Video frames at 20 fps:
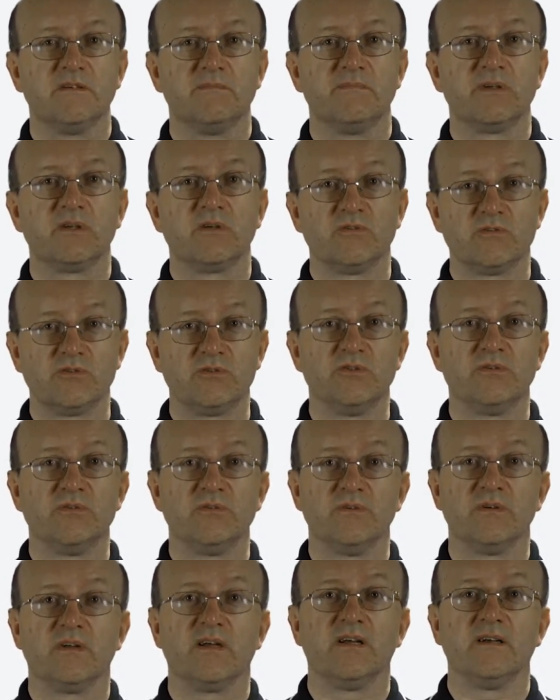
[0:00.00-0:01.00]
because
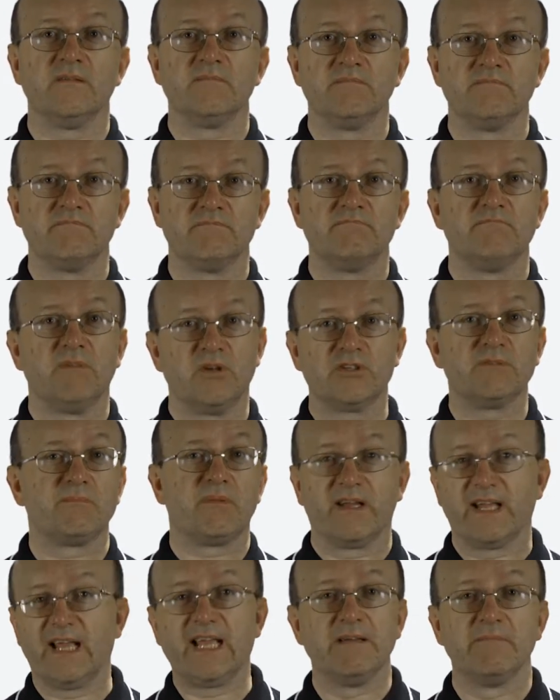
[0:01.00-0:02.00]
you
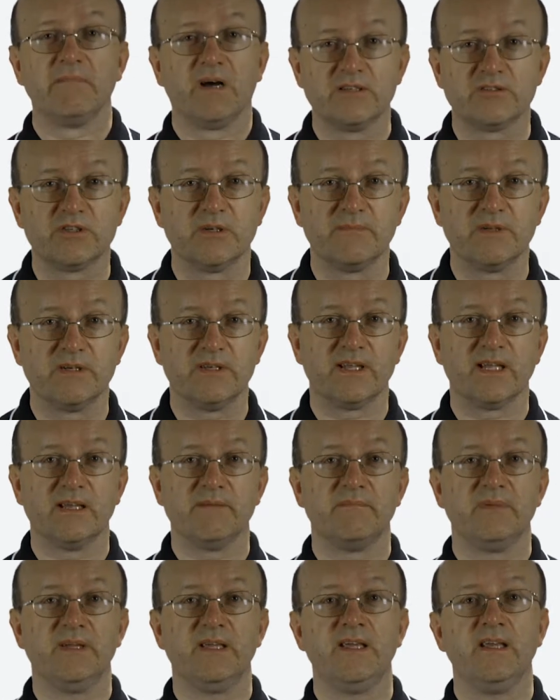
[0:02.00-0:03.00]
multiply a by something to
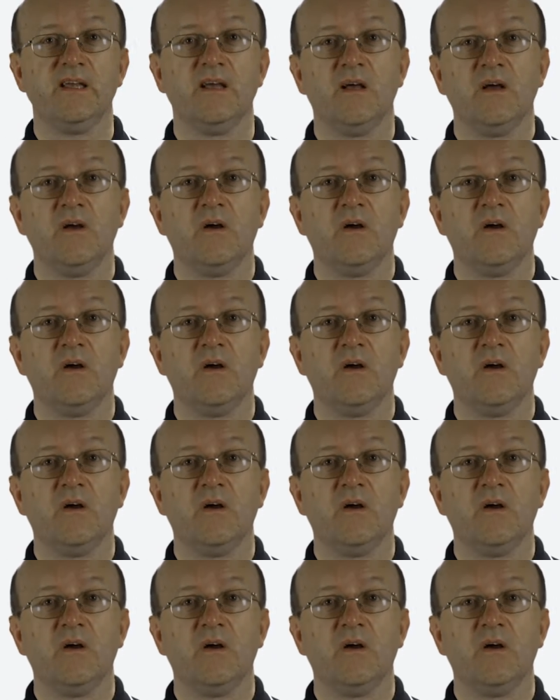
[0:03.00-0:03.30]
get b,